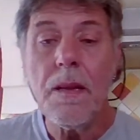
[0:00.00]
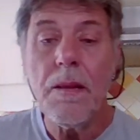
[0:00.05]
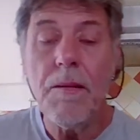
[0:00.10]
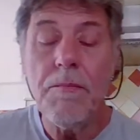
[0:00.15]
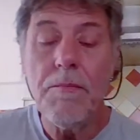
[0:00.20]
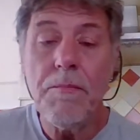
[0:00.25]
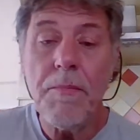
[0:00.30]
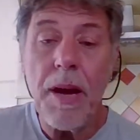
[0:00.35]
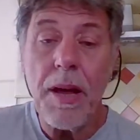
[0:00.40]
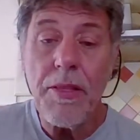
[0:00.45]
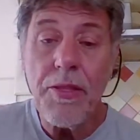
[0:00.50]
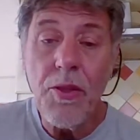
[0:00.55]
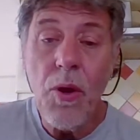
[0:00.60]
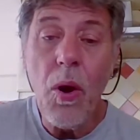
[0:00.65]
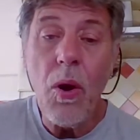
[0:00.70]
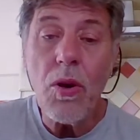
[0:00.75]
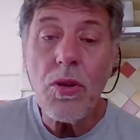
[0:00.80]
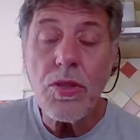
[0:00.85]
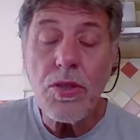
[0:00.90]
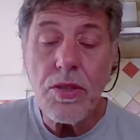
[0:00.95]
My
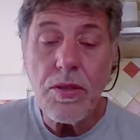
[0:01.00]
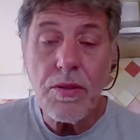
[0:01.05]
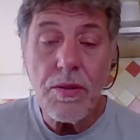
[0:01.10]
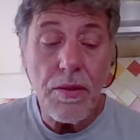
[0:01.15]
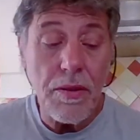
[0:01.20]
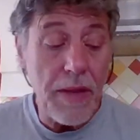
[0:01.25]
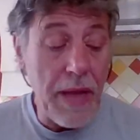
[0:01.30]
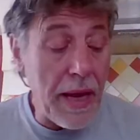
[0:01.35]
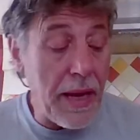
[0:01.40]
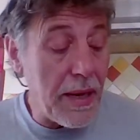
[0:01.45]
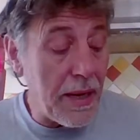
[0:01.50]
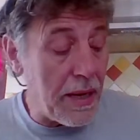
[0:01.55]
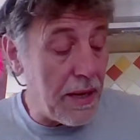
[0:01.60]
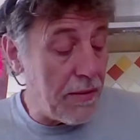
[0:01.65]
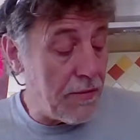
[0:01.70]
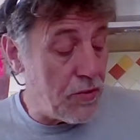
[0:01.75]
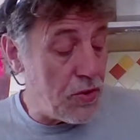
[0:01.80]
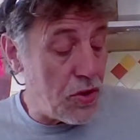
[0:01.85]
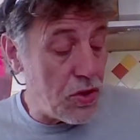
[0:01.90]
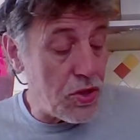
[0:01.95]
thoughts lately
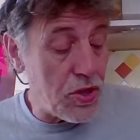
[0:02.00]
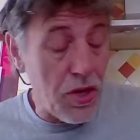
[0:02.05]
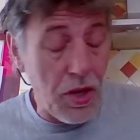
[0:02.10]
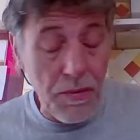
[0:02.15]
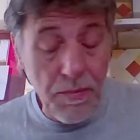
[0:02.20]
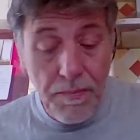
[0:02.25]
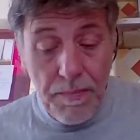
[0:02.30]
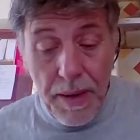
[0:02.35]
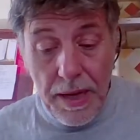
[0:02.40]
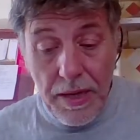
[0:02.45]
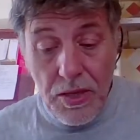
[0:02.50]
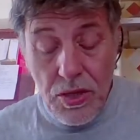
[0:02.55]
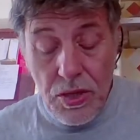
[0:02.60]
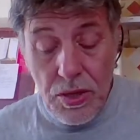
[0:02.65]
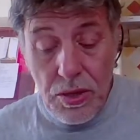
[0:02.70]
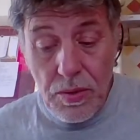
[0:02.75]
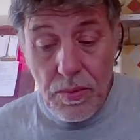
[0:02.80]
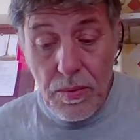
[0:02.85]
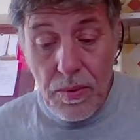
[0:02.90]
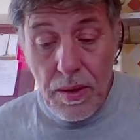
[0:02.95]
have just gone back
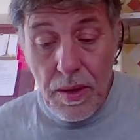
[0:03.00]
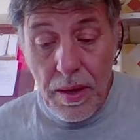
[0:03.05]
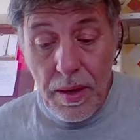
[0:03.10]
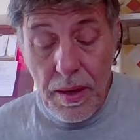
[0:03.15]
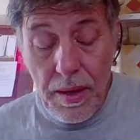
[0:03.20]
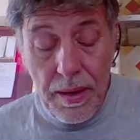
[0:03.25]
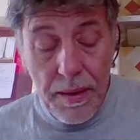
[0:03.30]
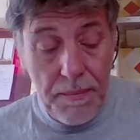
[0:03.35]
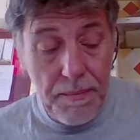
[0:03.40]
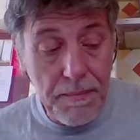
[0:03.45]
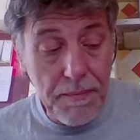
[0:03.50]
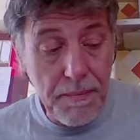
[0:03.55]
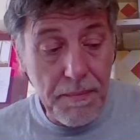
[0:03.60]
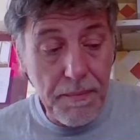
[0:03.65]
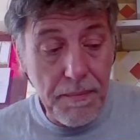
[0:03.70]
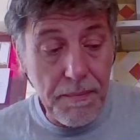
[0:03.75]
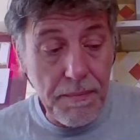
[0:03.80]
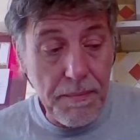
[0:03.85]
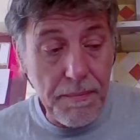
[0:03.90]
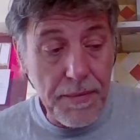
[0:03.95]
to um,
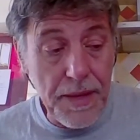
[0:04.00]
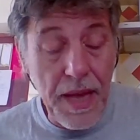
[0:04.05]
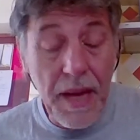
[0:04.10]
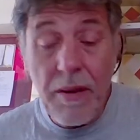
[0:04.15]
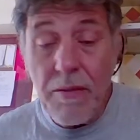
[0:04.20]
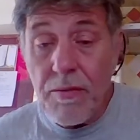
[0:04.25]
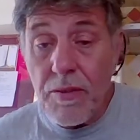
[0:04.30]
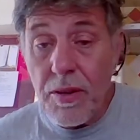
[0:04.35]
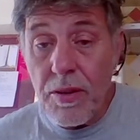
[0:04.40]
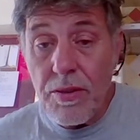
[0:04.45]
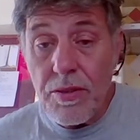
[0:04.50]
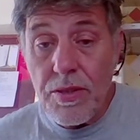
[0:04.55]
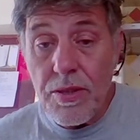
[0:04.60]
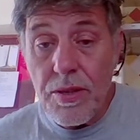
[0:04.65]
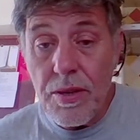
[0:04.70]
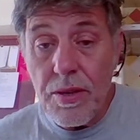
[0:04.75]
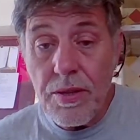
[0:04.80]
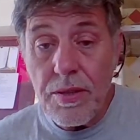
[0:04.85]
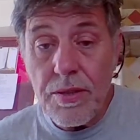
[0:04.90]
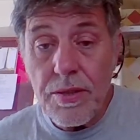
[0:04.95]
the health
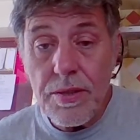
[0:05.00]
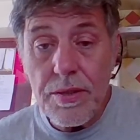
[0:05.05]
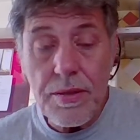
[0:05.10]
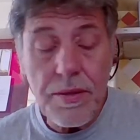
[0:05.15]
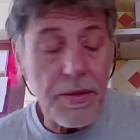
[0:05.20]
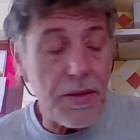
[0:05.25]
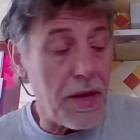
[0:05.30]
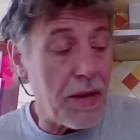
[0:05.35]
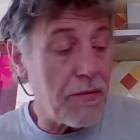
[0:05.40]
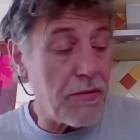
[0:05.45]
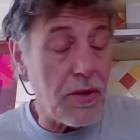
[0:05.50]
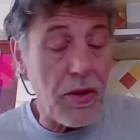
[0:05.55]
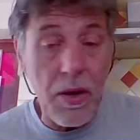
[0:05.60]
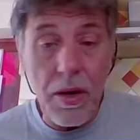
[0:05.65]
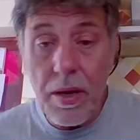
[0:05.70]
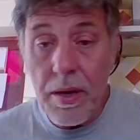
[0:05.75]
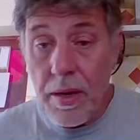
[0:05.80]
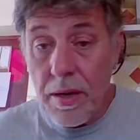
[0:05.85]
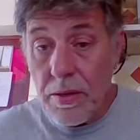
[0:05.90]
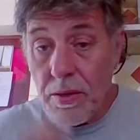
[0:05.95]
concerns that I've got
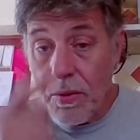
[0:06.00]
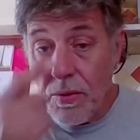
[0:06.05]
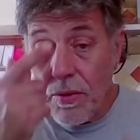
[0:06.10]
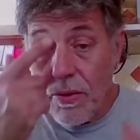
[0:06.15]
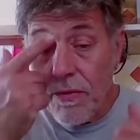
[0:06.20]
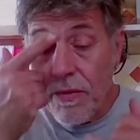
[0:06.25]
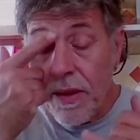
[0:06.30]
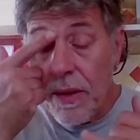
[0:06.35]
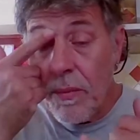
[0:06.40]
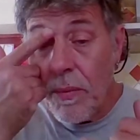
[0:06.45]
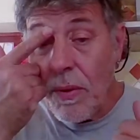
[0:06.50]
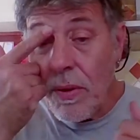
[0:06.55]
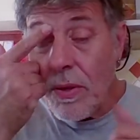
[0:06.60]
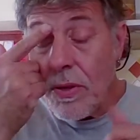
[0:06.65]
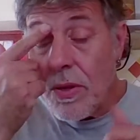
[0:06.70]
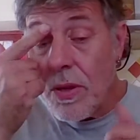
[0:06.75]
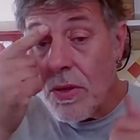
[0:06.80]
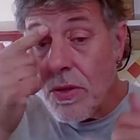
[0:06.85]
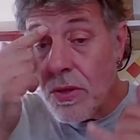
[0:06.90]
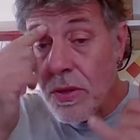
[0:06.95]
and I don't know if anyone
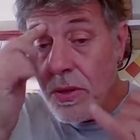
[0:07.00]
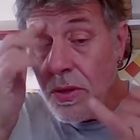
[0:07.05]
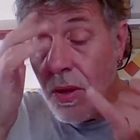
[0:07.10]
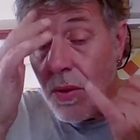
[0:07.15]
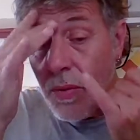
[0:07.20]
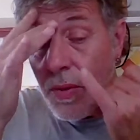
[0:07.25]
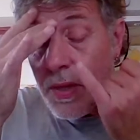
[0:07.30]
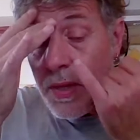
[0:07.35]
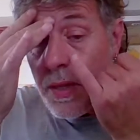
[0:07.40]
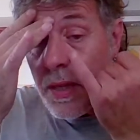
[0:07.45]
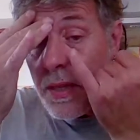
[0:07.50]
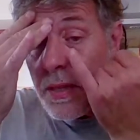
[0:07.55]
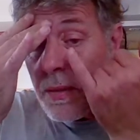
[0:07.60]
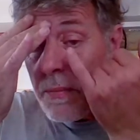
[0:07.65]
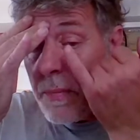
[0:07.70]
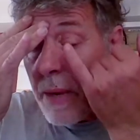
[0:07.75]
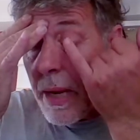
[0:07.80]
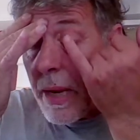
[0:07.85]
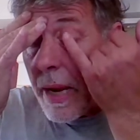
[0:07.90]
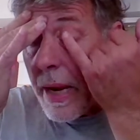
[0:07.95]
has noticed this on
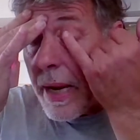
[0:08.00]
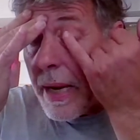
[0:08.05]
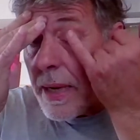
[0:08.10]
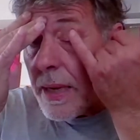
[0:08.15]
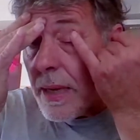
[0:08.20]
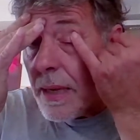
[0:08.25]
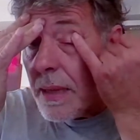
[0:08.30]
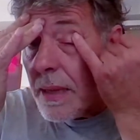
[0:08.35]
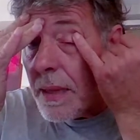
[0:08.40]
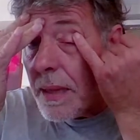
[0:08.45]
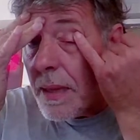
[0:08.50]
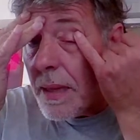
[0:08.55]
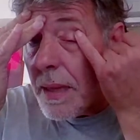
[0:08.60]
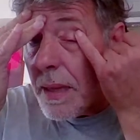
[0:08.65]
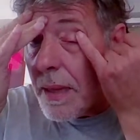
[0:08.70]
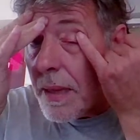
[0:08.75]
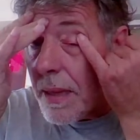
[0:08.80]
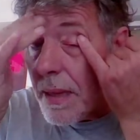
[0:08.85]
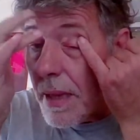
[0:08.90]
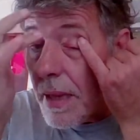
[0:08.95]
my eye
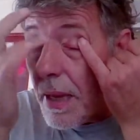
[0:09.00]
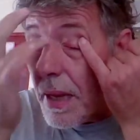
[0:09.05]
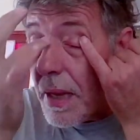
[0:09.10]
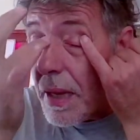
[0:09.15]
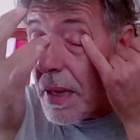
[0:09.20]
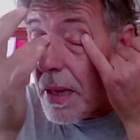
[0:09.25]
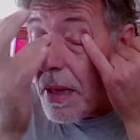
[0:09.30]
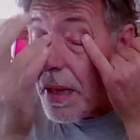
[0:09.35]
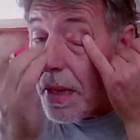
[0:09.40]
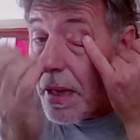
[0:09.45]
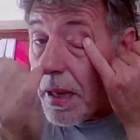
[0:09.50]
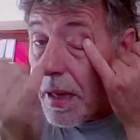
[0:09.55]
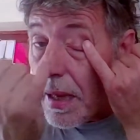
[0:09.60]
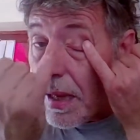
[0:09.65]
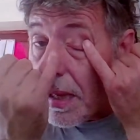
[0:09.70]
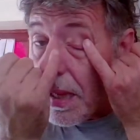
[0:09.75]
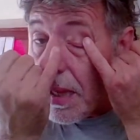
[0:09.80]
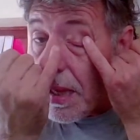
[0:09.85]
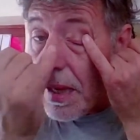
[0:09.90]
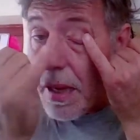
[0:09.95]
there
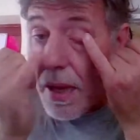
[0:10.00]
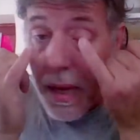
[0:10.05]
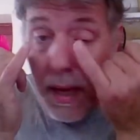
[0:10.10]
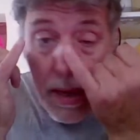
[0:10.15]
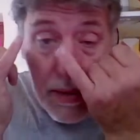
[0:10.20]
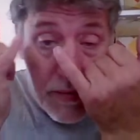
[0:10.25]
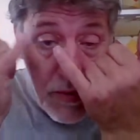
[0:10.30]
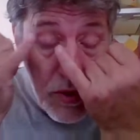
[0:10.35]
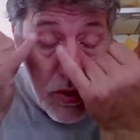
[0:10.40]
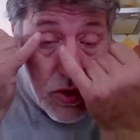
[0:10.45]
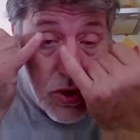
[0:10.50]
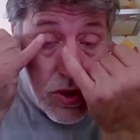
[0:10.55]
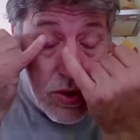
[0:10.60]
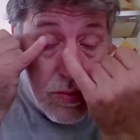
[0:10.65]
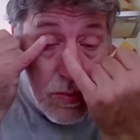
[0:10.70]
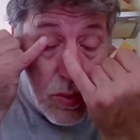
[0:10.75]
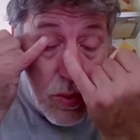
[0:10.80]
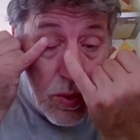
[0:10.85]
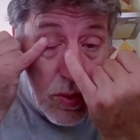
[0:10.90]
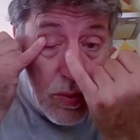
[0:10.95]
and I've got a
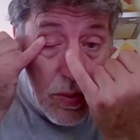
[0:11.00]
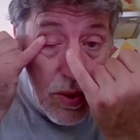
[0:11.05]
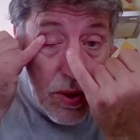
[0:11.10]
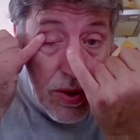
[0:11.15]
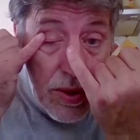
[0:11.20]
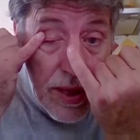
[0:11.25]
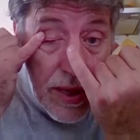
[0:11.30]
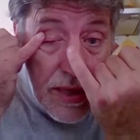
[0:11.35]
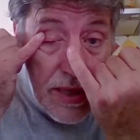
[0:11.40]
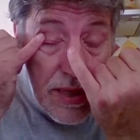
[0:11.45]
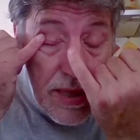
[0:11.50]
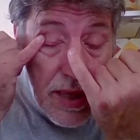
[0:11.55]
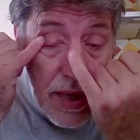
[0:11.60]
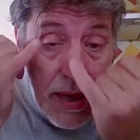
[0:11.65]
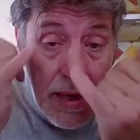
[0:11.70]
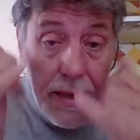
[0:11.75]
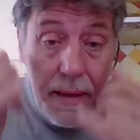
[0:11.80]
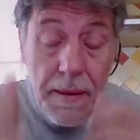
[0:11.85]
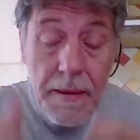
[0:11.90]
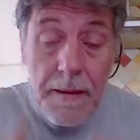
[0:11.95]
smaller one on that side.